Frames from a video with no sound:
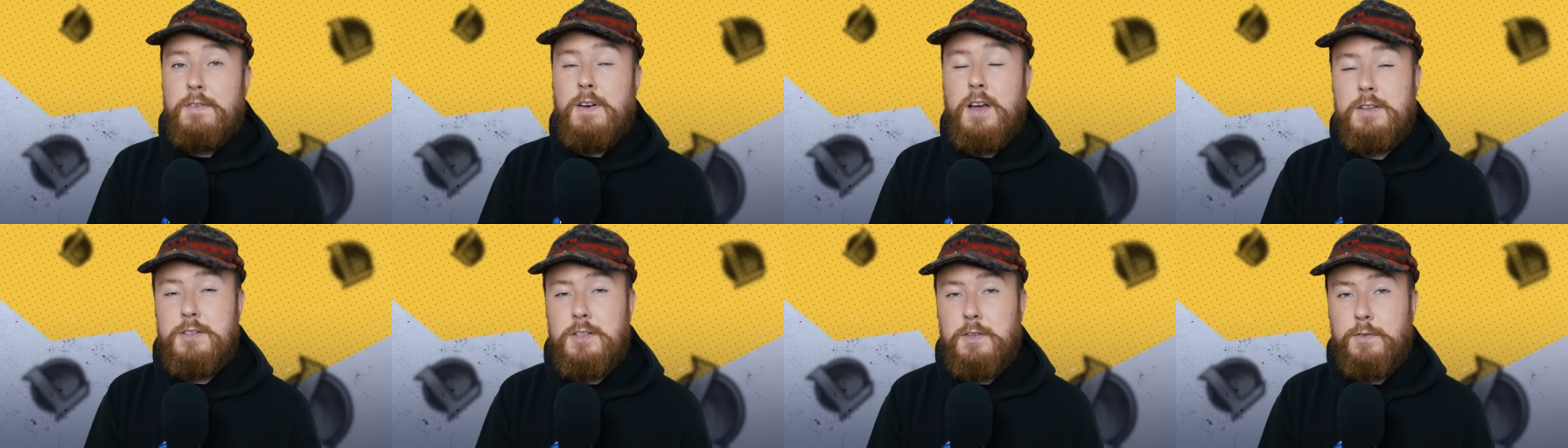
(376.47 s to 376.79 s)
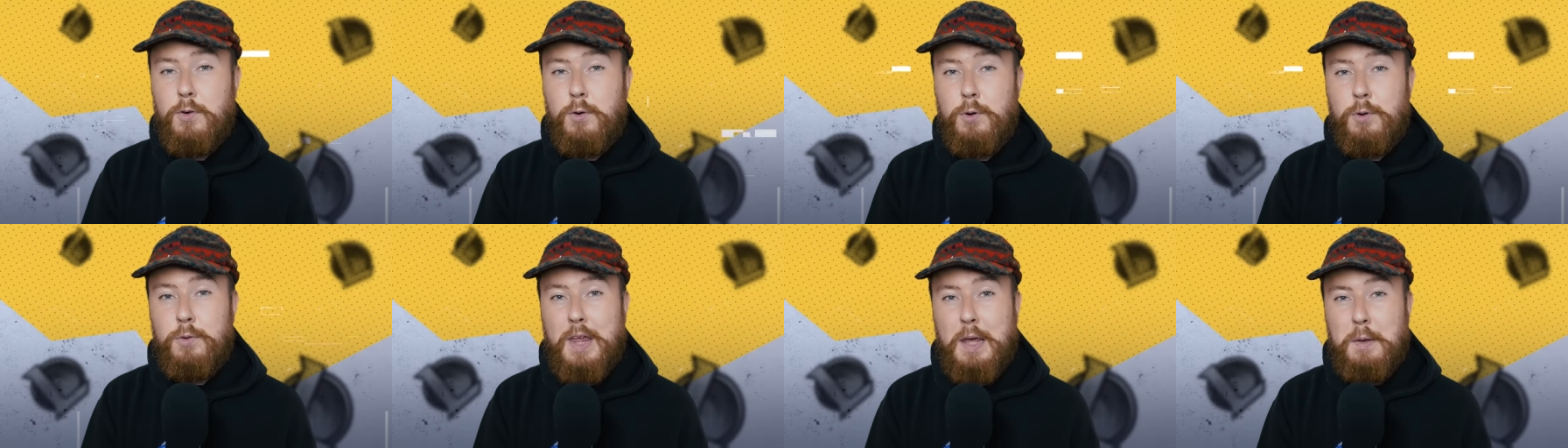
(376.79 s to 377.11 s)
First of
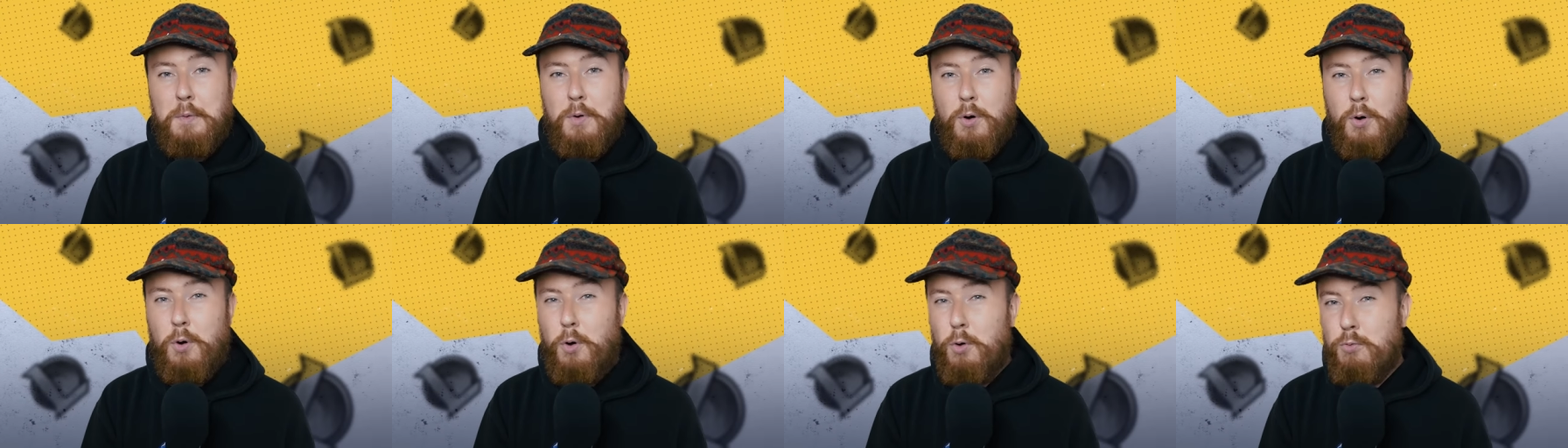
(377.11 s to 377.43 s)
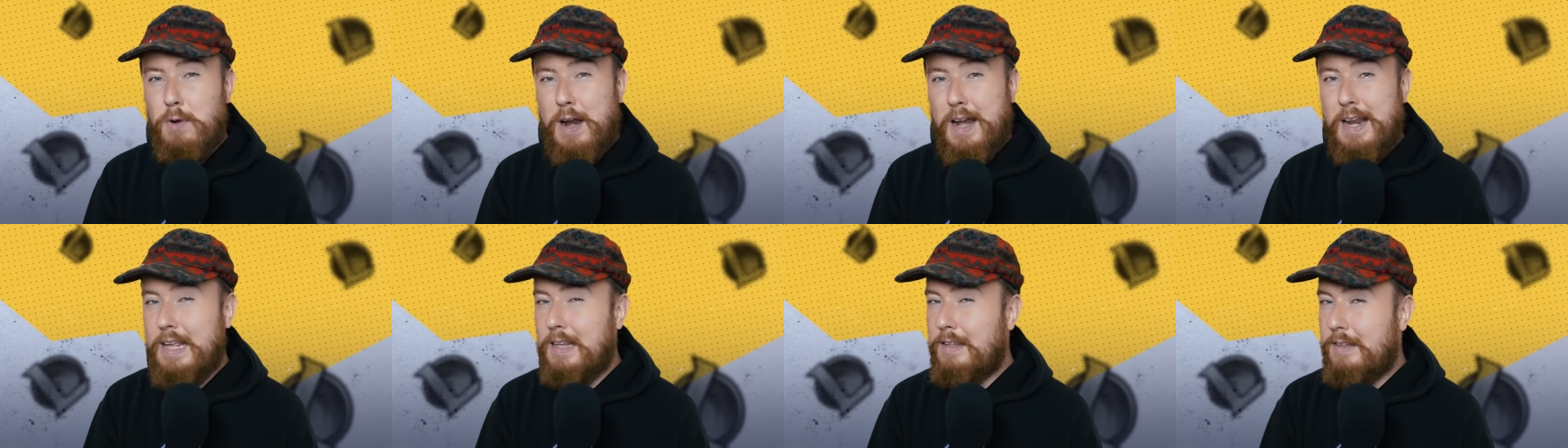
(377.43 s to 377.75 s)
all, they were
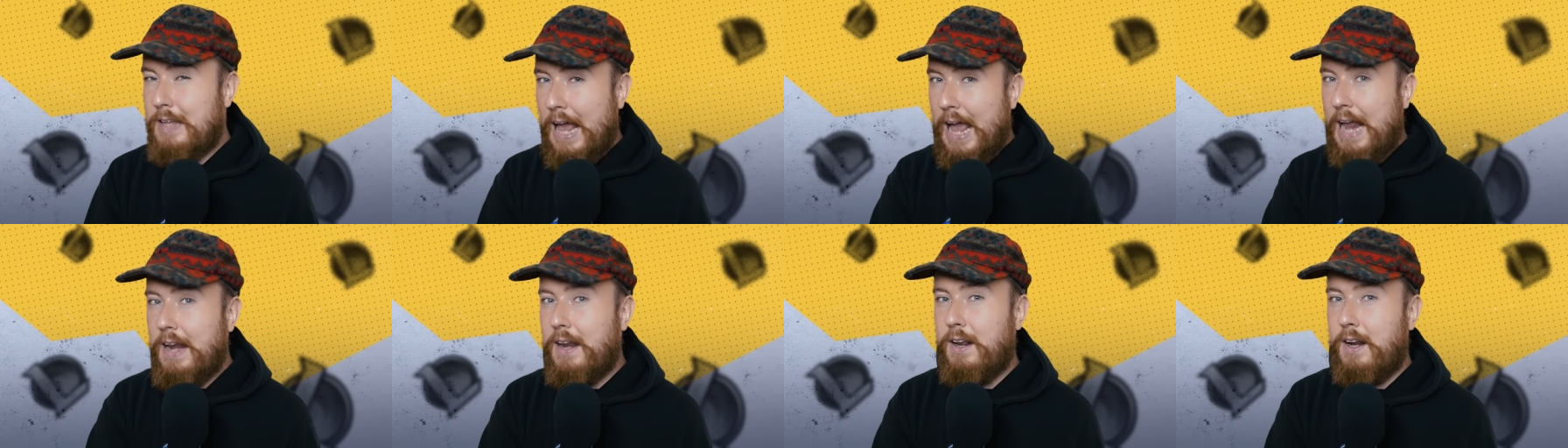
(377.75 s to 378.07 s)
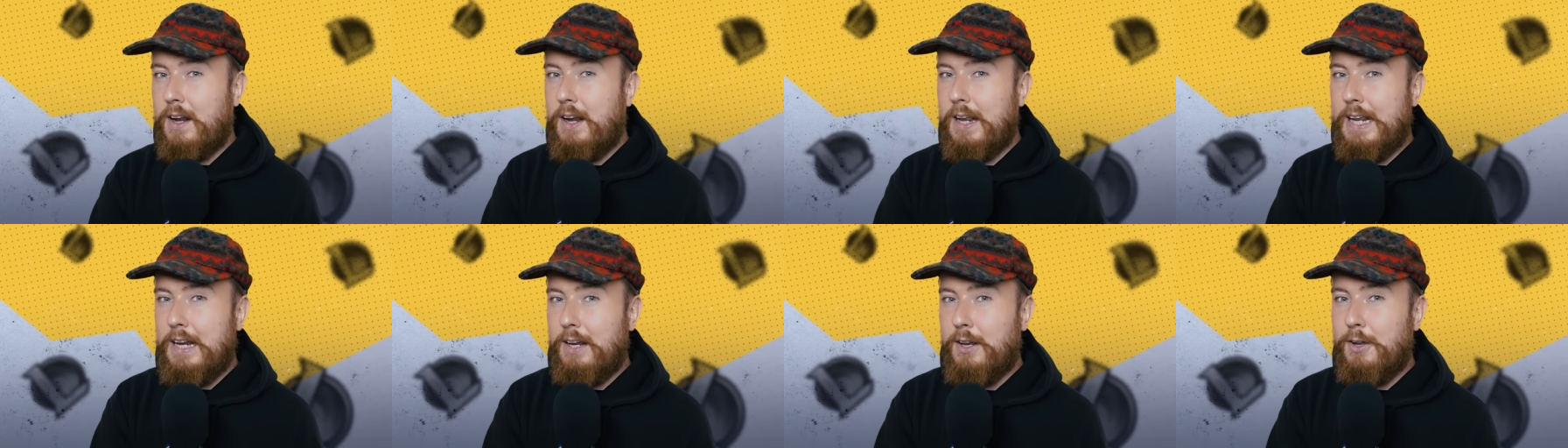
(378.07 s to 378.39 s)
already
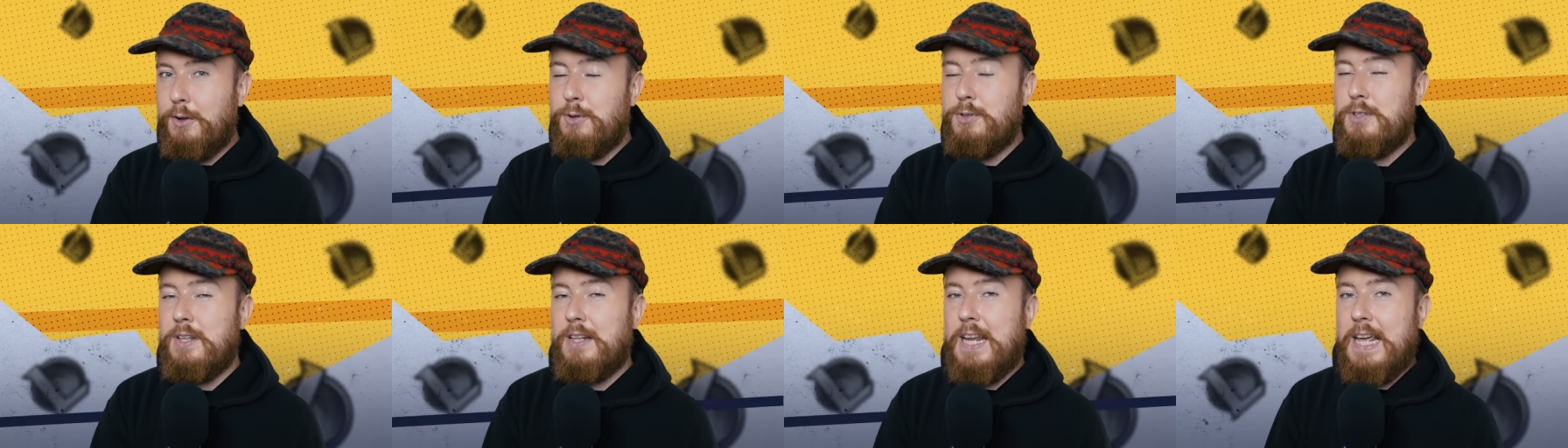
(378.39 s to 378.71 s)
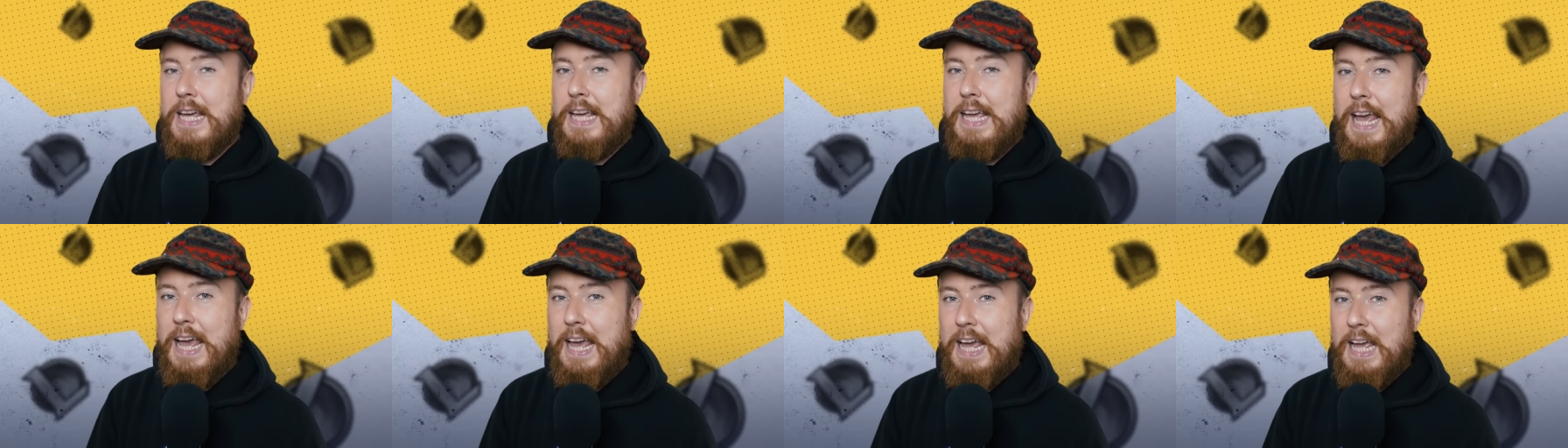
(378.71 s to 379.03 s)
technically losing
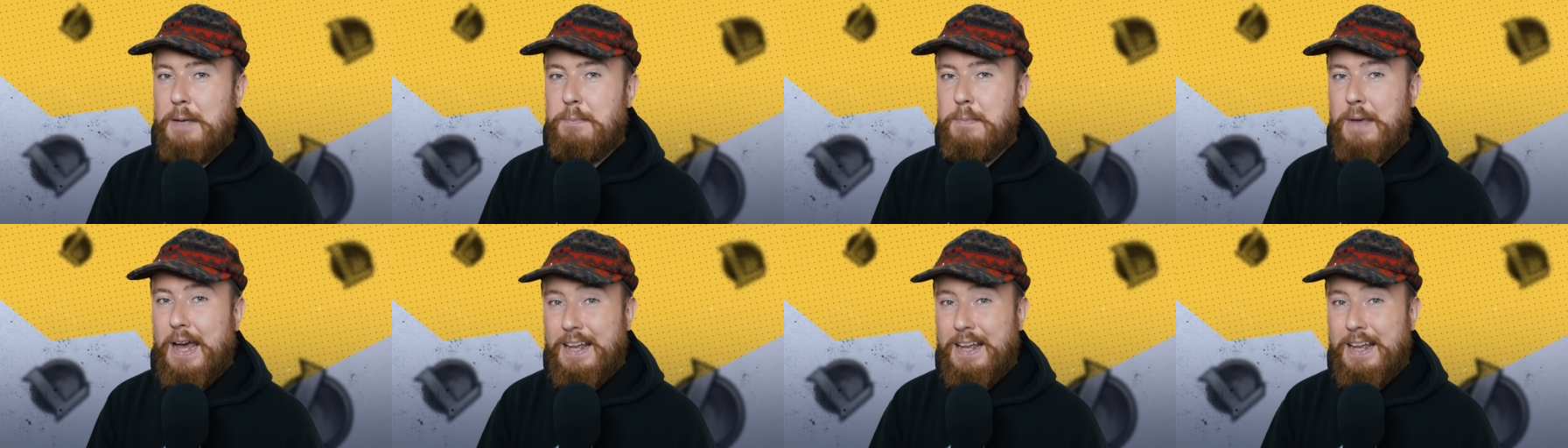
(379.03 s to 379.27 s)
the game,